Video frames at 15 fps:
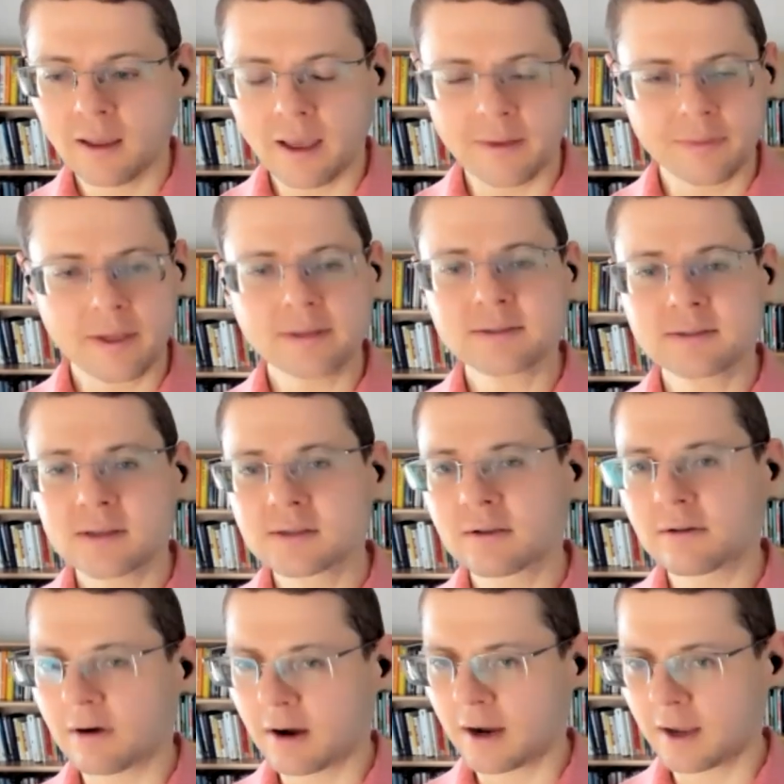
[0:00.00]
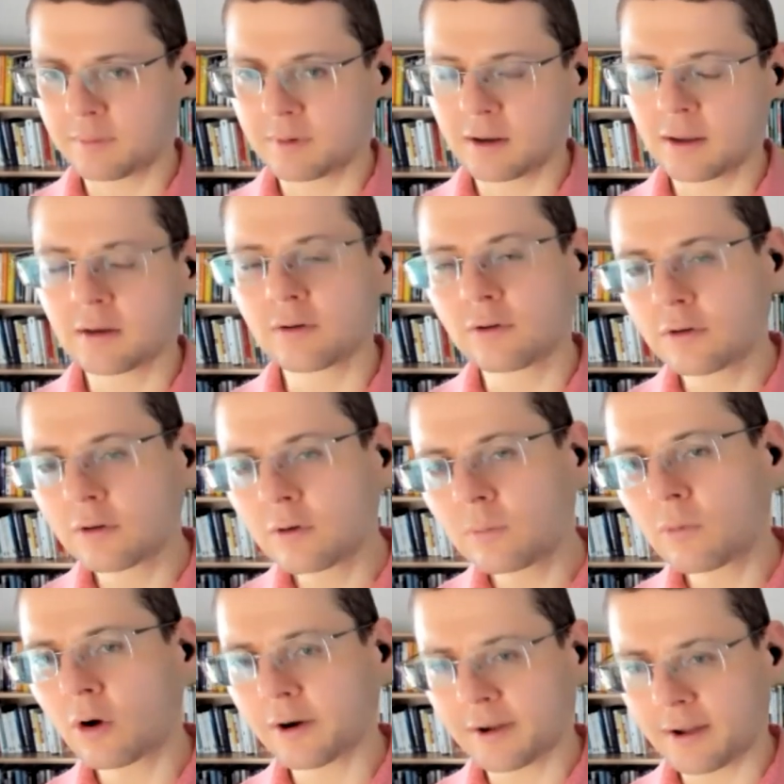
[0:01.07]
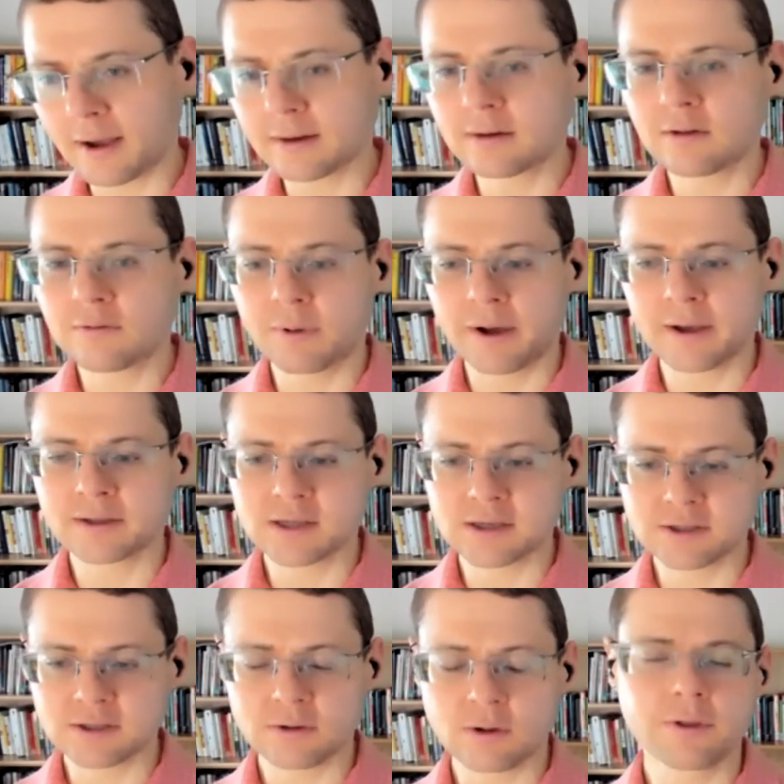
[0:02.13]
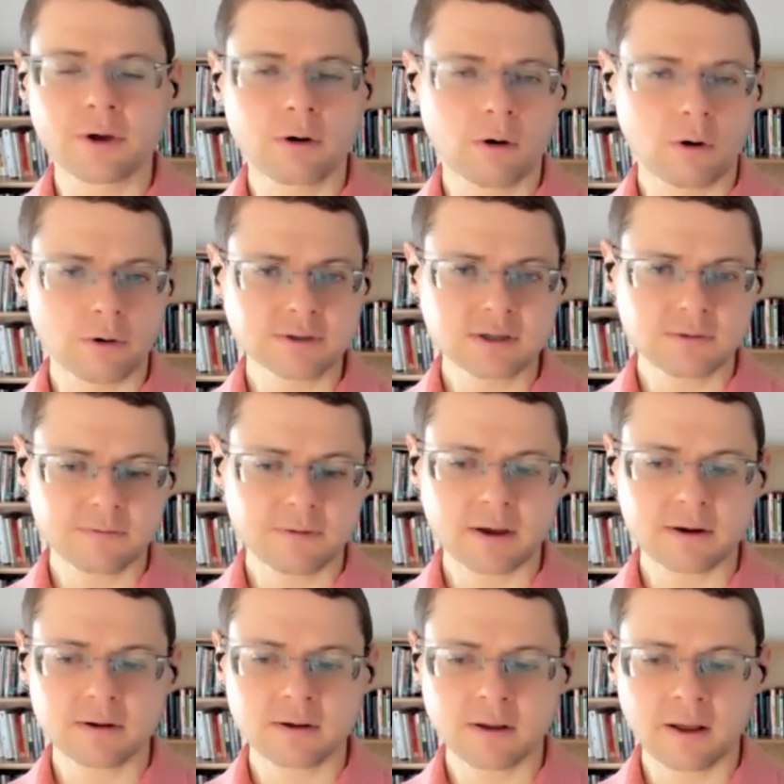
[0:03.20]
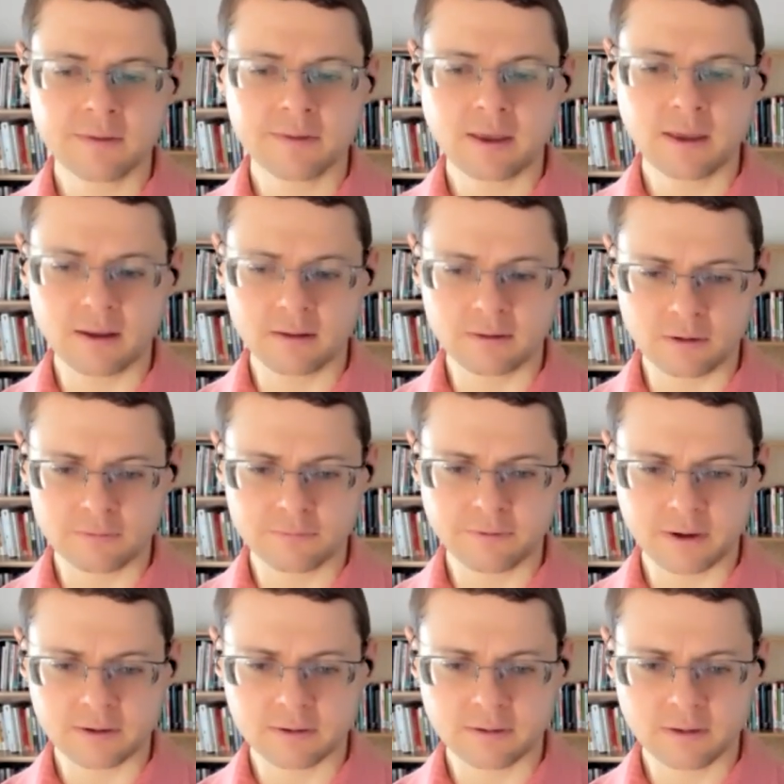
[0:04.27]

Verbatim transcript: And that's described in two more cognitive biases called the horns effect and the halo effect.